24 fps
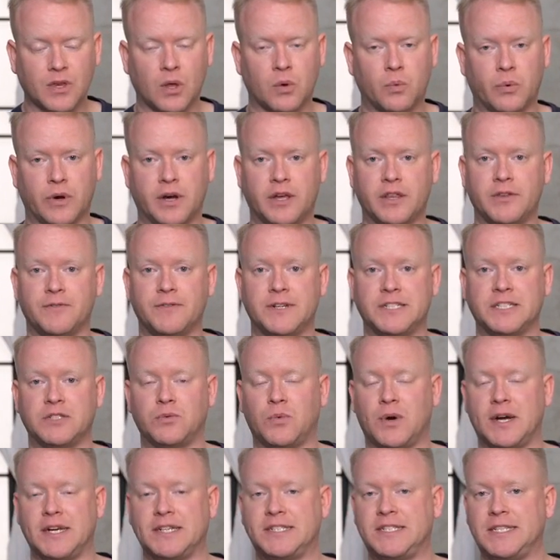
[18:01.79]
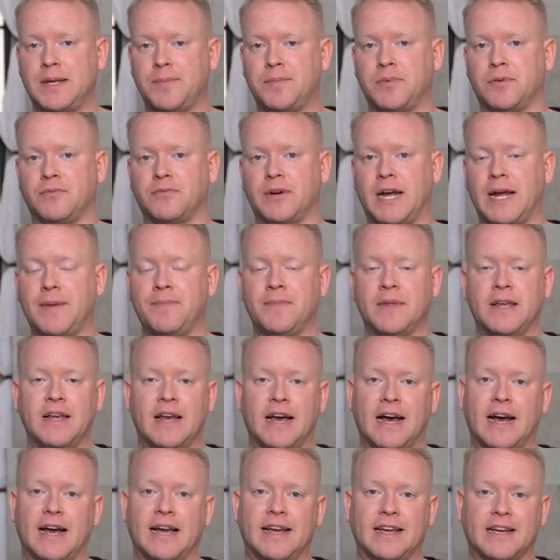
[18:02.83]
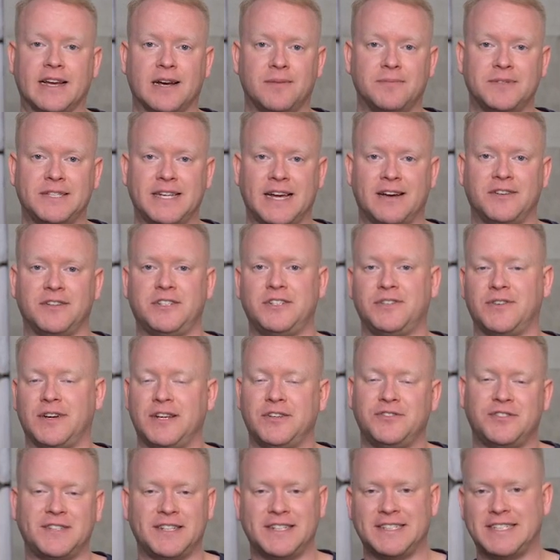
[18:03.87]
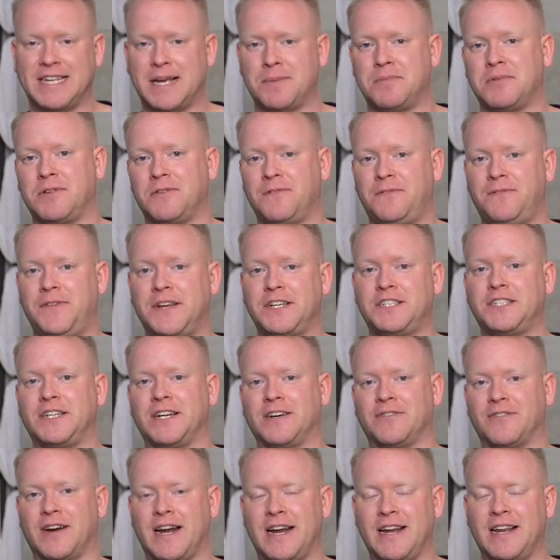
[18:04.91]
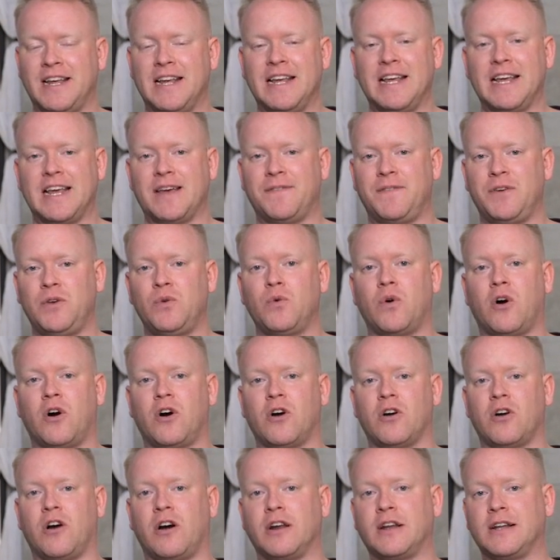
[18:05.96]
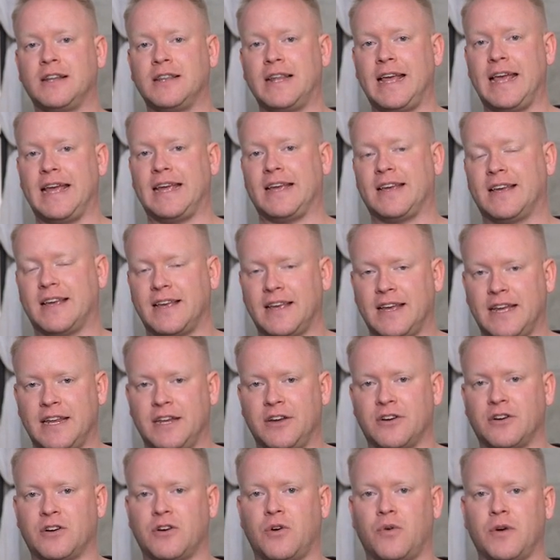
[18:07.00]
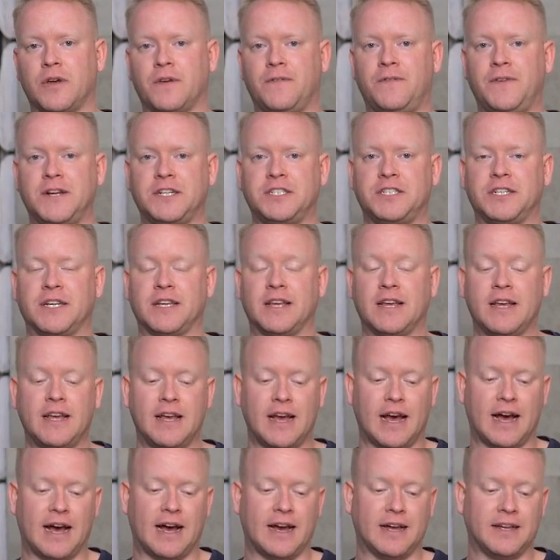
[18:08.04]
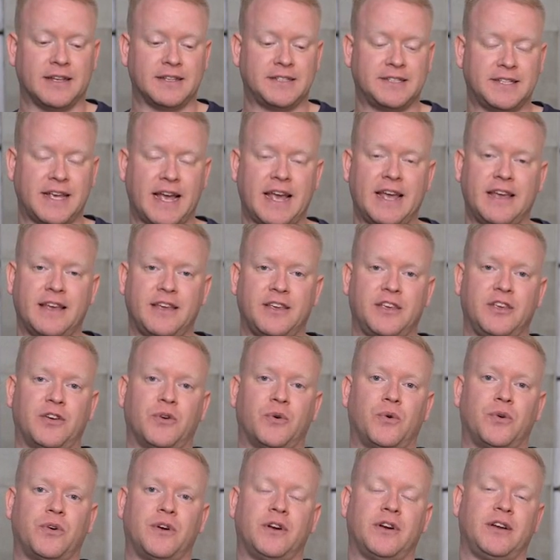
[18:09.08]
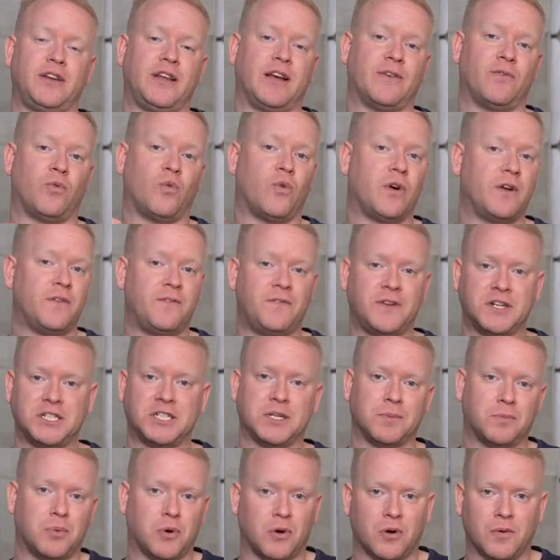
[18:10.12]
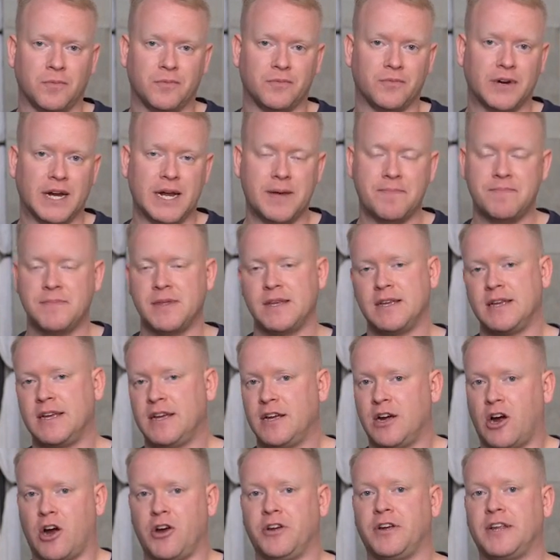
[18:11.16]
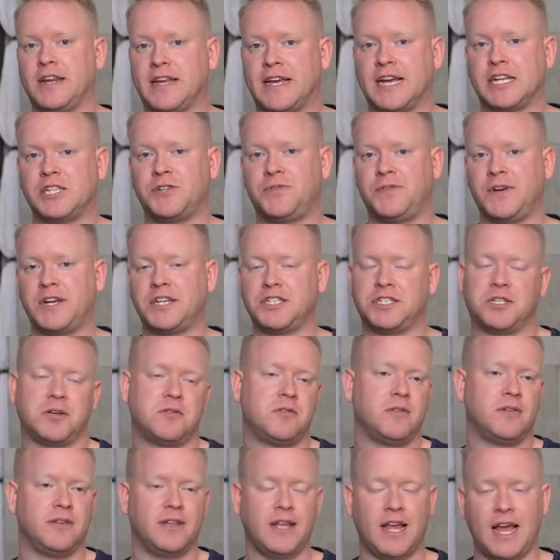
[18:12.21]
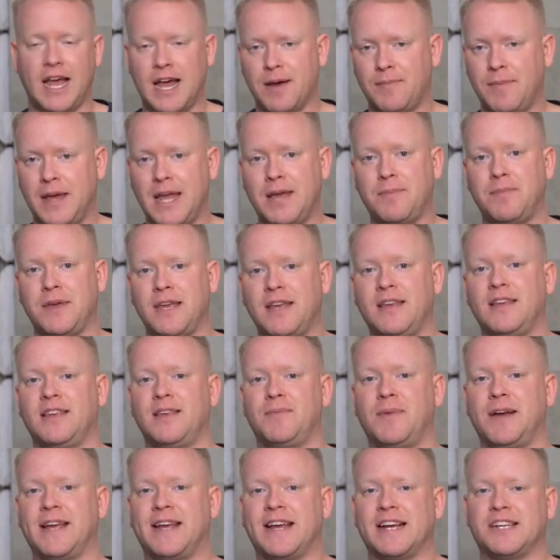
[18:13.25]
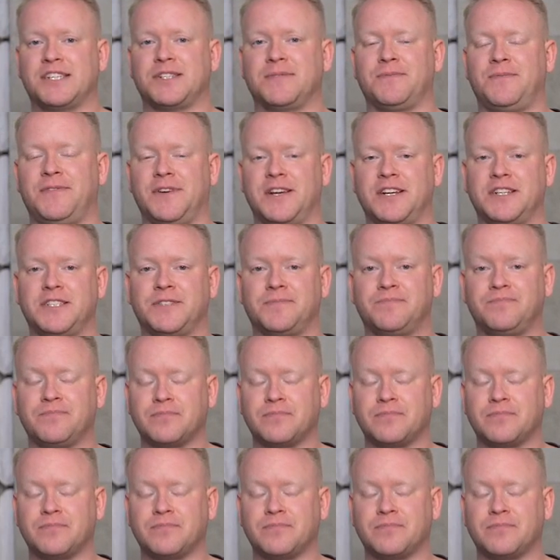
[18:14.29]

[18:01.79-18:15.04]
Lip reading: Well, the reason why is simple, right? It comes down to, I use the example of fishing, right? If you are on a lake and you're going fishing, say you have one fishing pole, right? Are you gonna catch fish? Yeah, maybe, you might catch some fish.